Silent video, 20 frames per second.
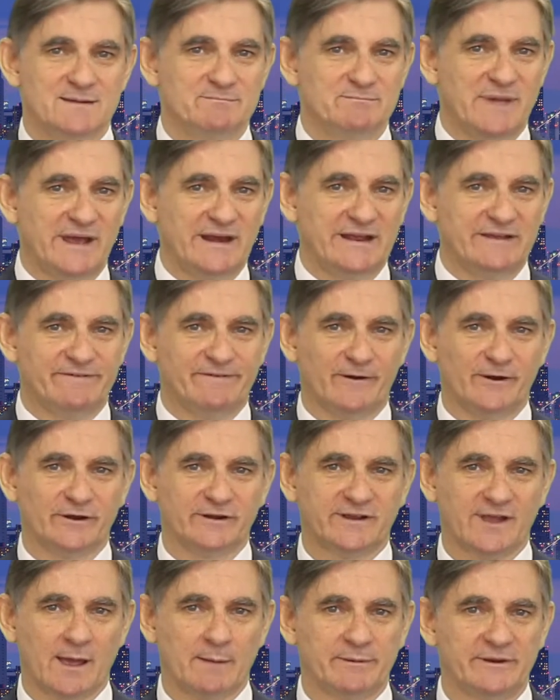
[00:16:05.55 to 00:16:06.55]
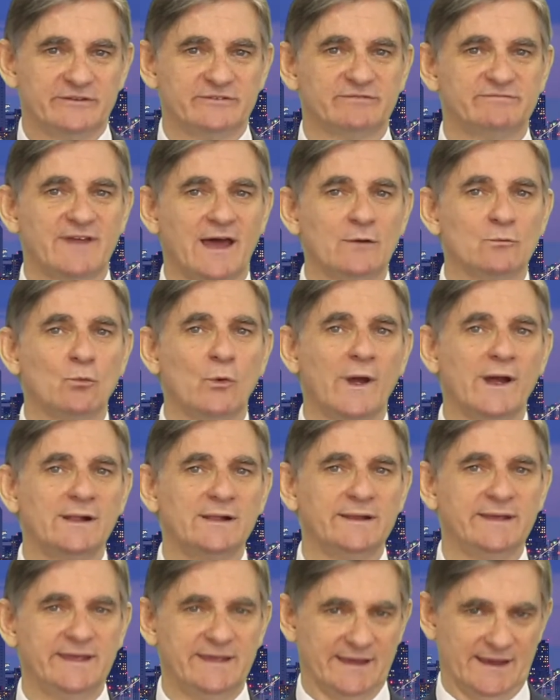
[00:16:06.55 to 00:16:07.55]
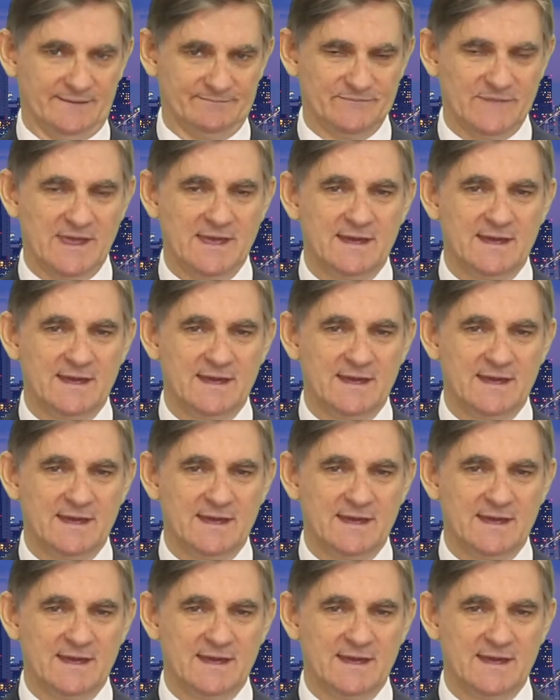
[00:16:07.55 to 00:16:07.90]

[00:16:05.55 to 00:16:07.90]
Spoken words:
Many foreign companies have done well here.